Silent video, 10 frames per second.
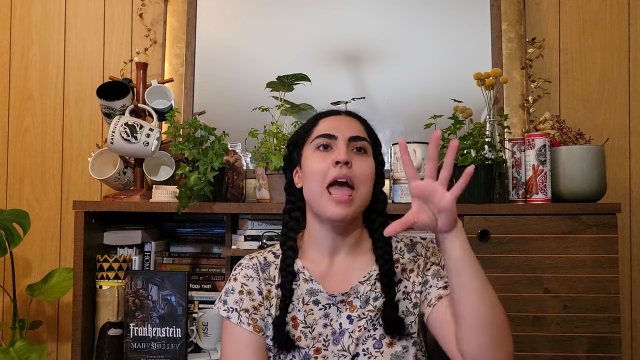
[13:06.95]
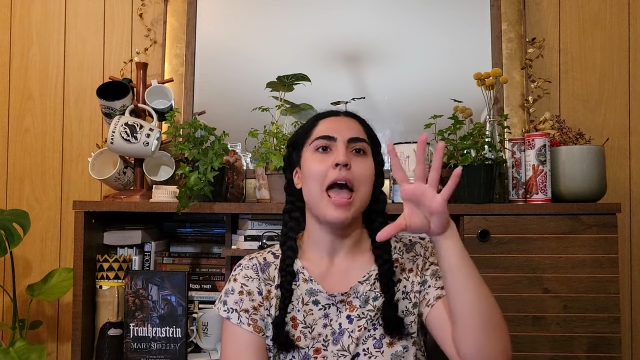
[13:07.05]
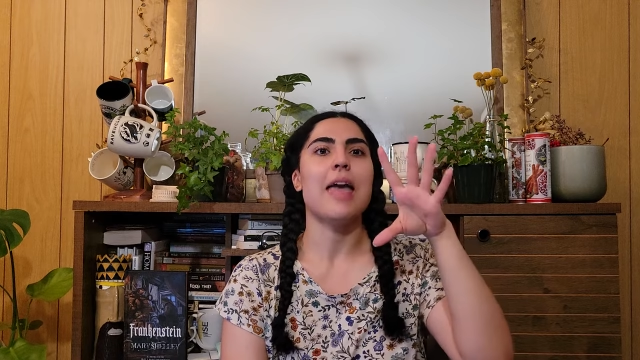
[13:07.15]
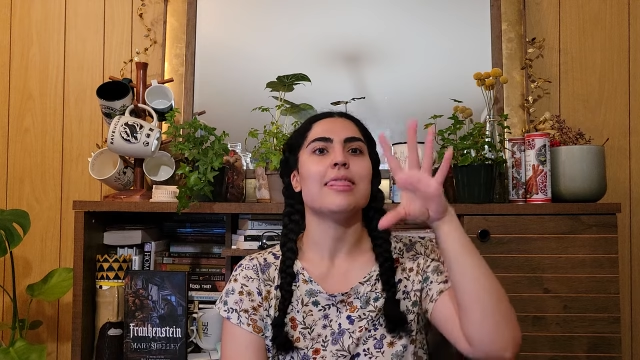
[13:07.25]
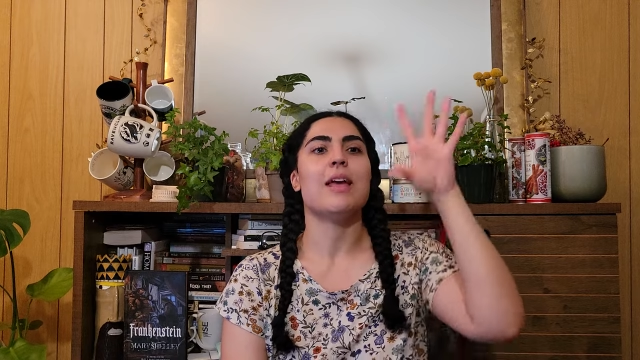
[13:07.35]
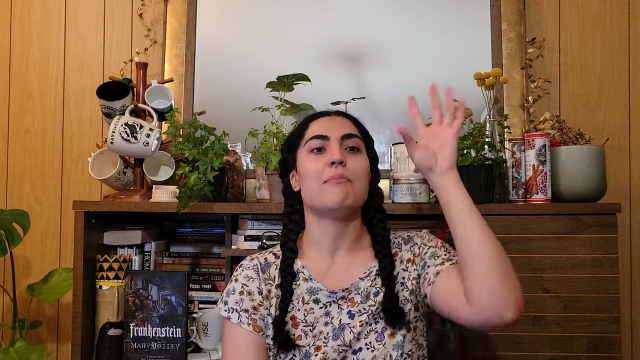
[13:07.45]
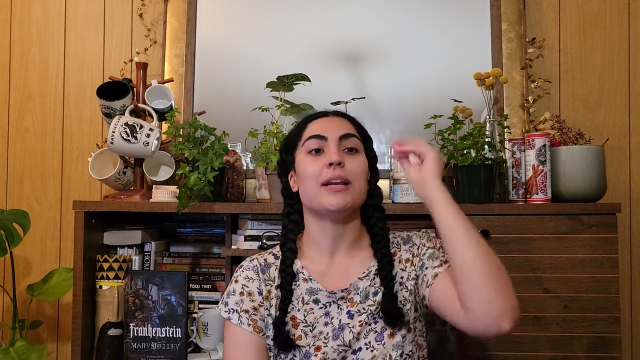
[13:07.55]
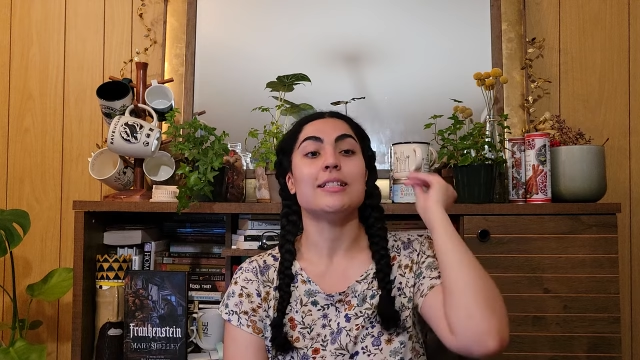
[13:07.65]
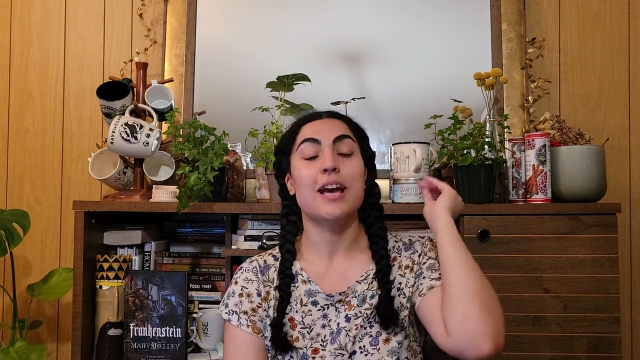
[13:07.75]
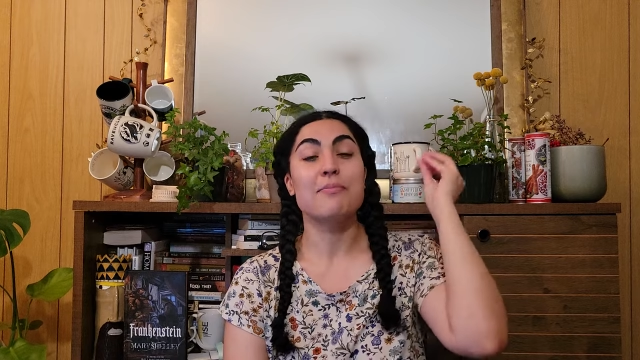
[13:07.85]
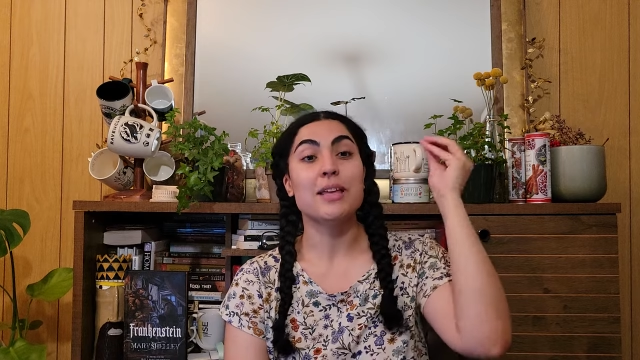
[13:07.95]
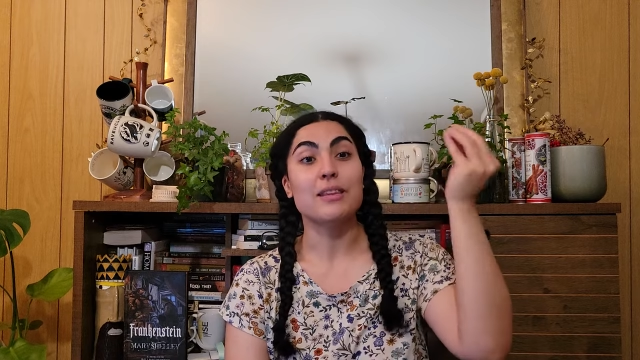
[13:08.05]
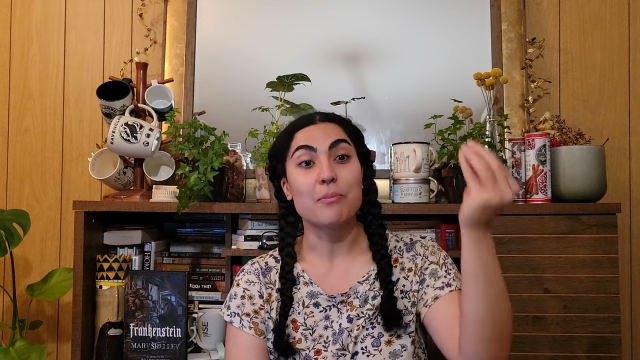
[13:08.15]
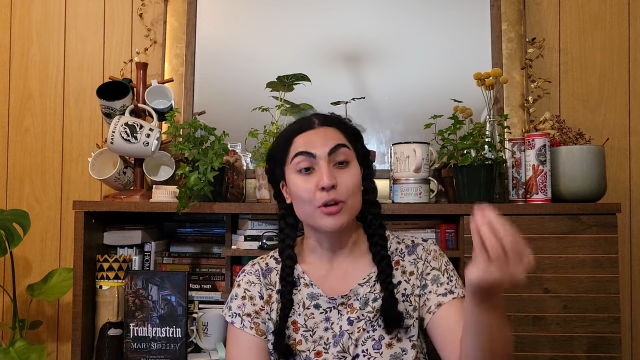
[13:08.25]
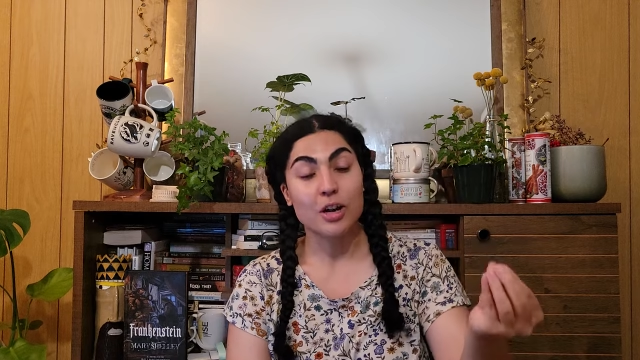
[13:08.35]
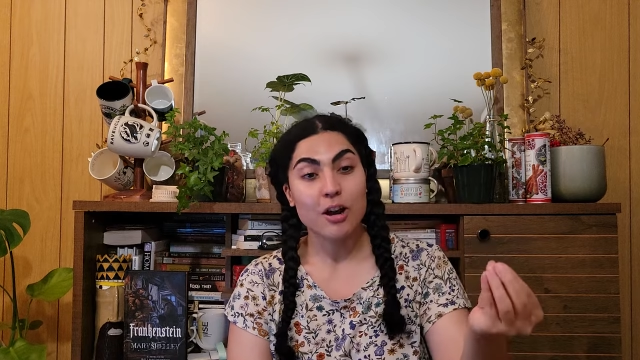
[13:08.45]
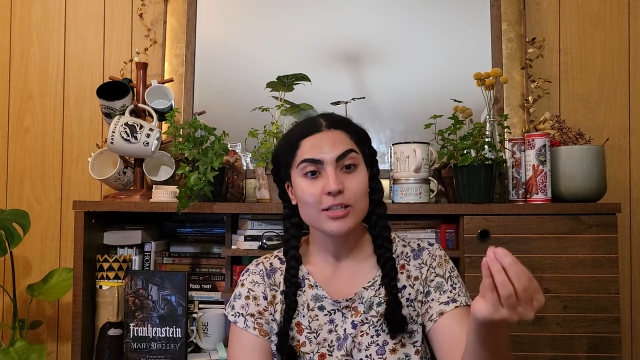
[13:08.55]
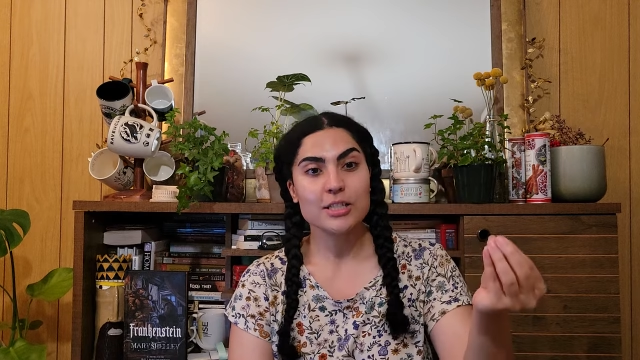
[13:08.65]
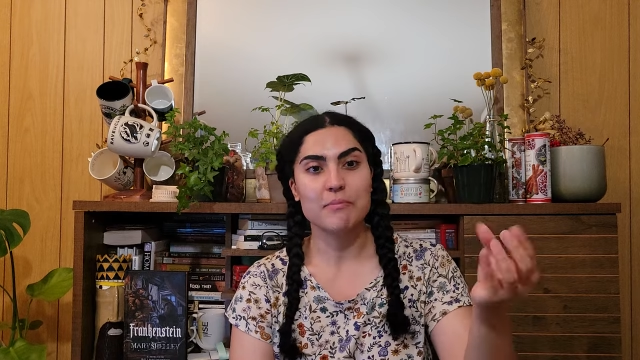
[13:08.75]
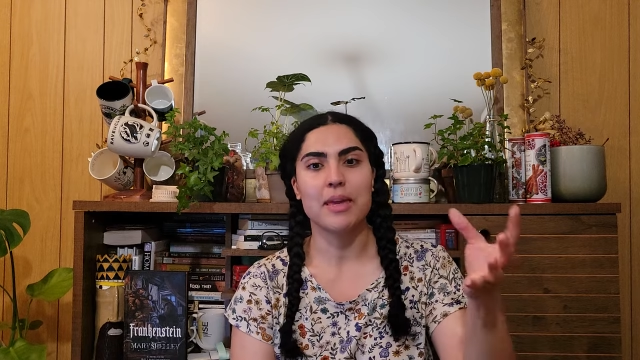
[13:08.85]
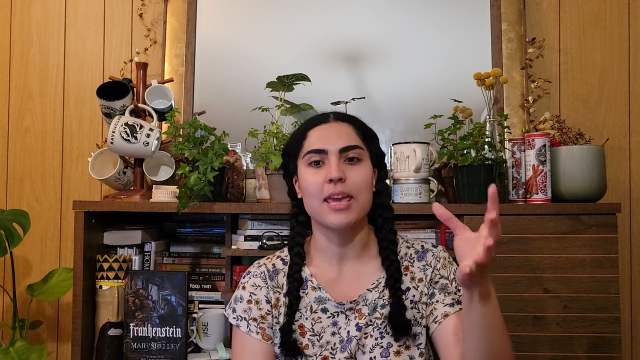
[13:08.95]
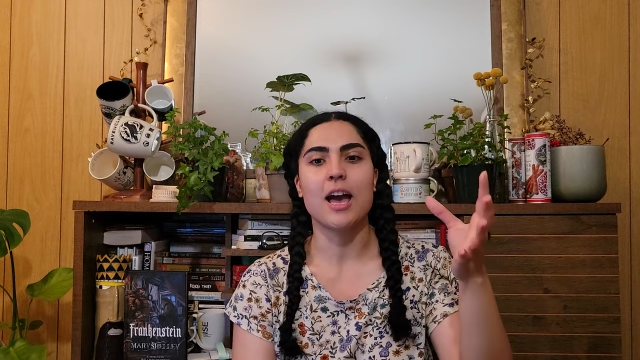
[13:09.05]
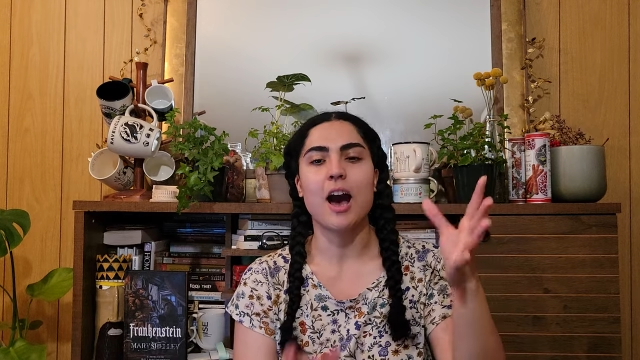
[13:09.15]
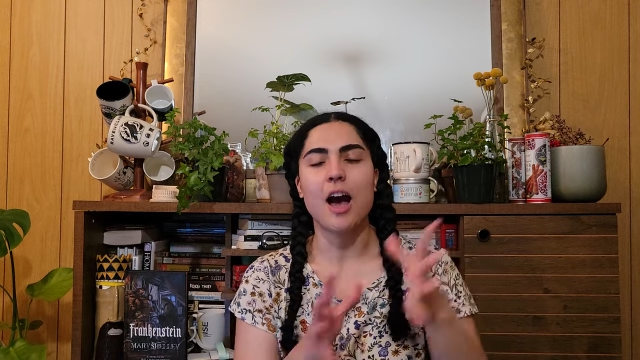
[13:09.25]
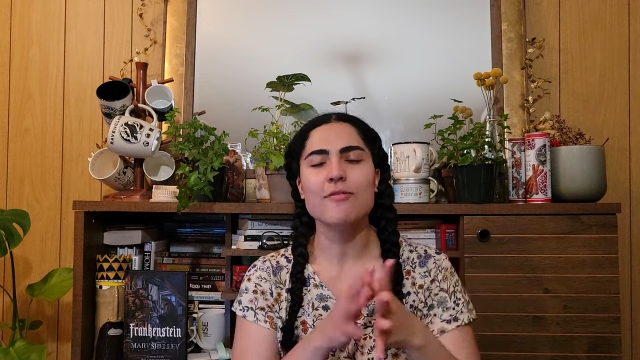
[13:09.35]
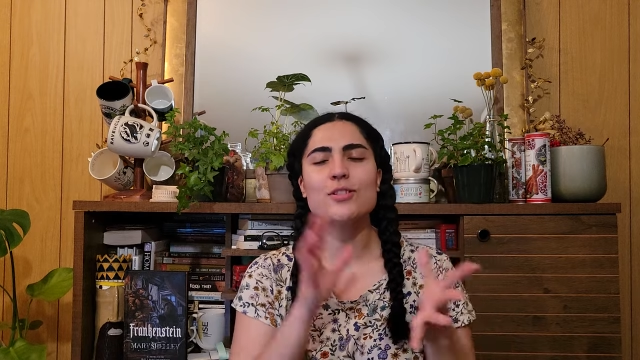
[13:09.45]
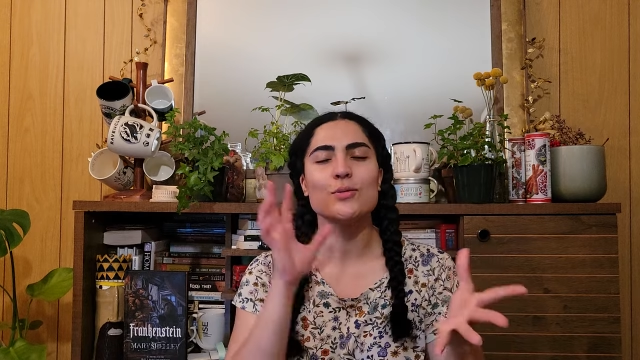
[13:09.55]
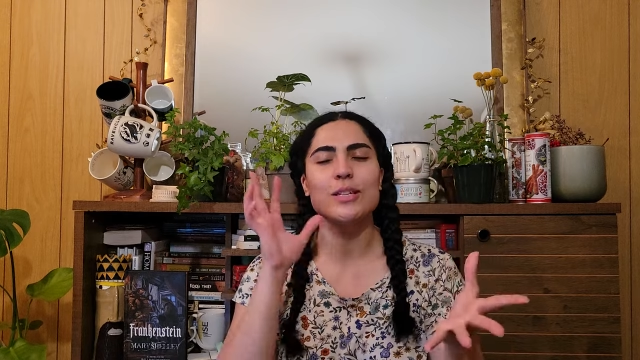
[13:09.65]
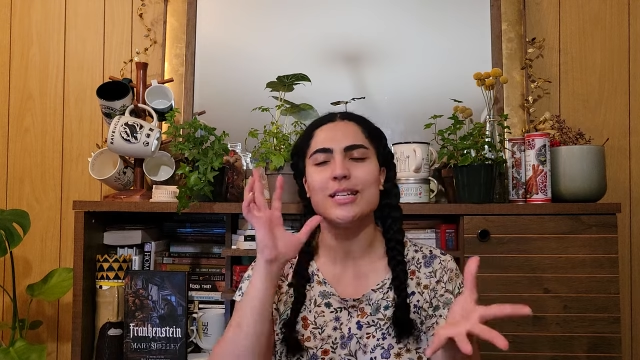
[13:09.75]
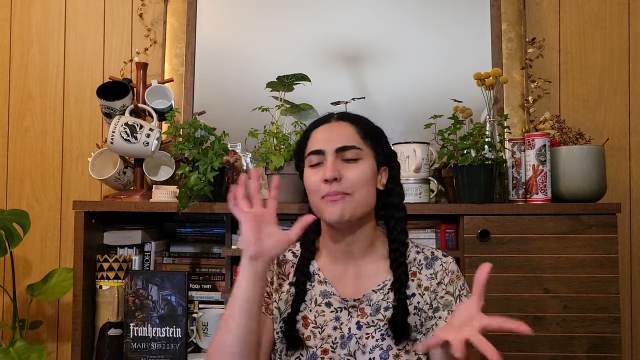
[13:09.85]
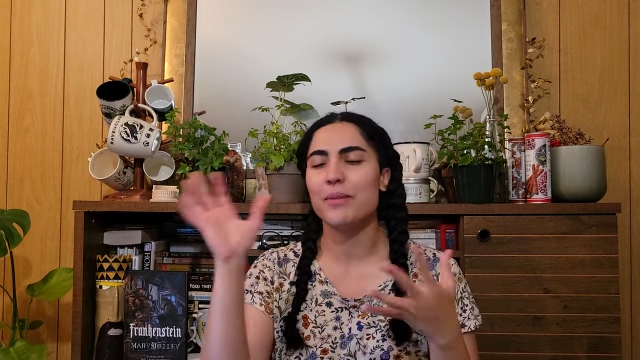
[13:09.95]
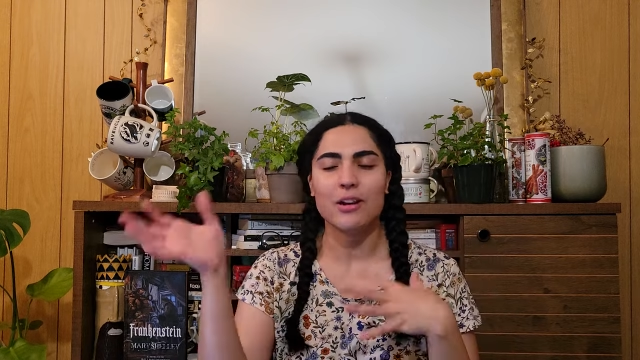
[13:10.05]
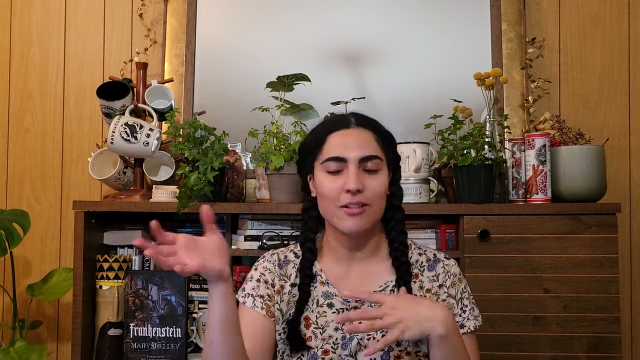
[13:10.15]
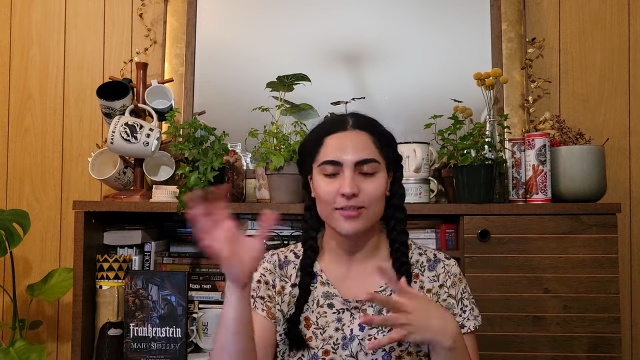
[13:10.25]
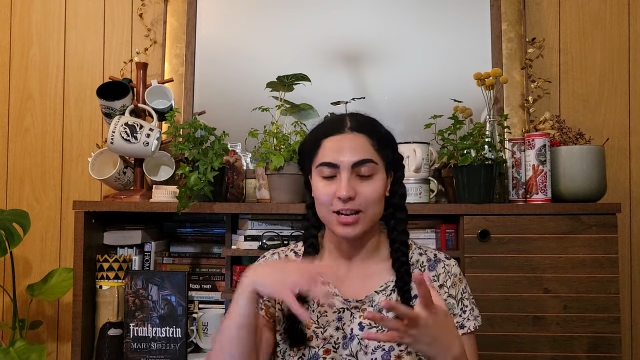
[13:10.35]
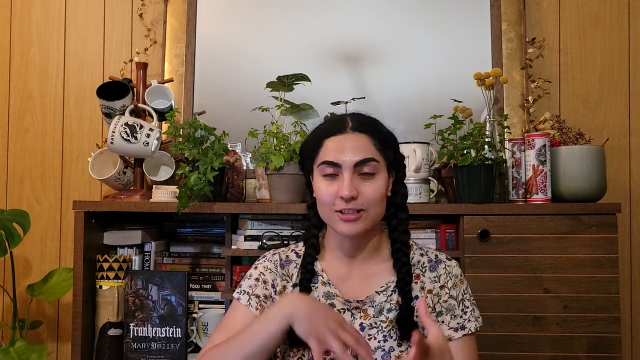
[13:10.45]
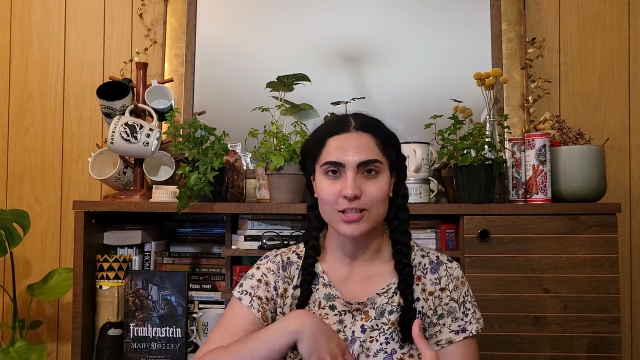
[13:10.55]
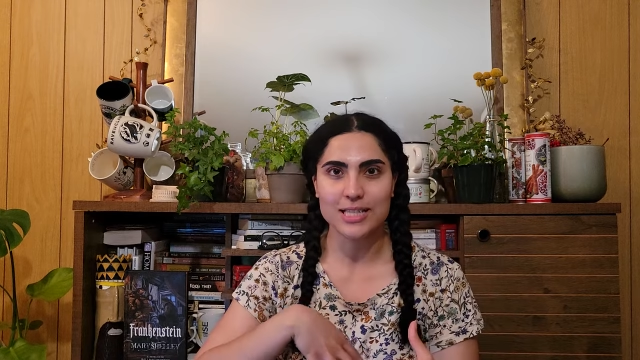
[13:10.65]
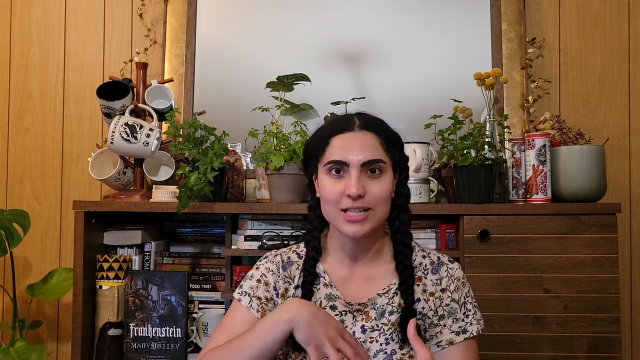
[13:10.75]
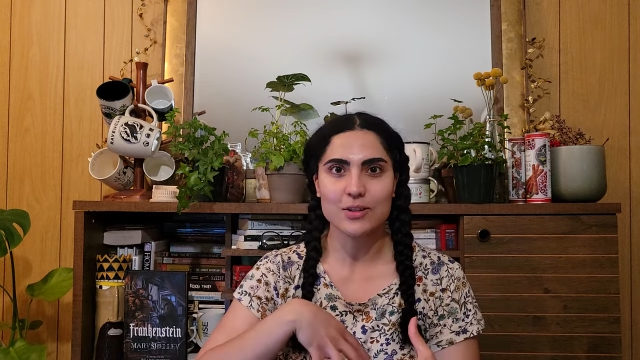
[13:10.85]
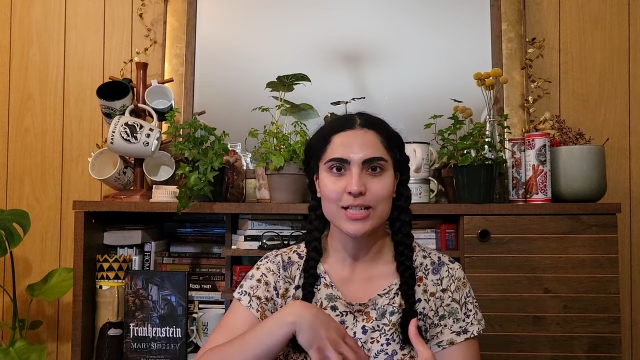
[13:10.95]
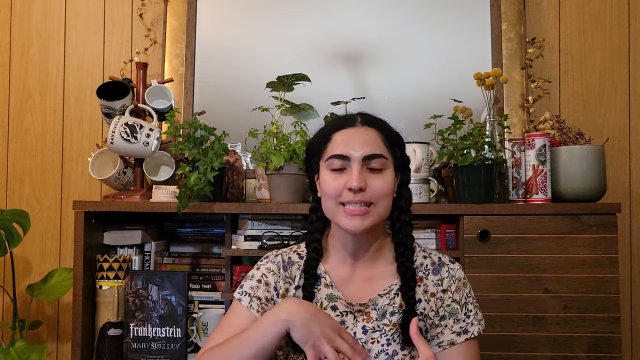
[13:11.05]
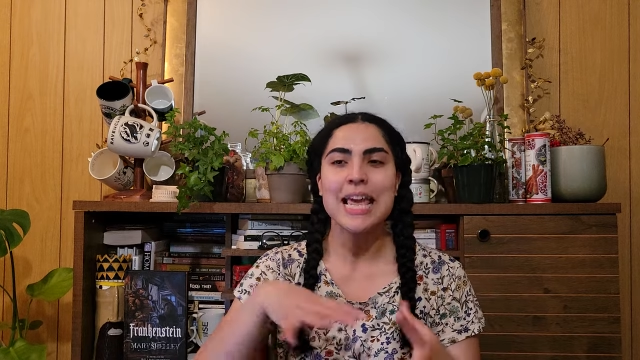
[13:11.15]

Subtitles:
And then by the time that the book got to me, I was in the middle of another series.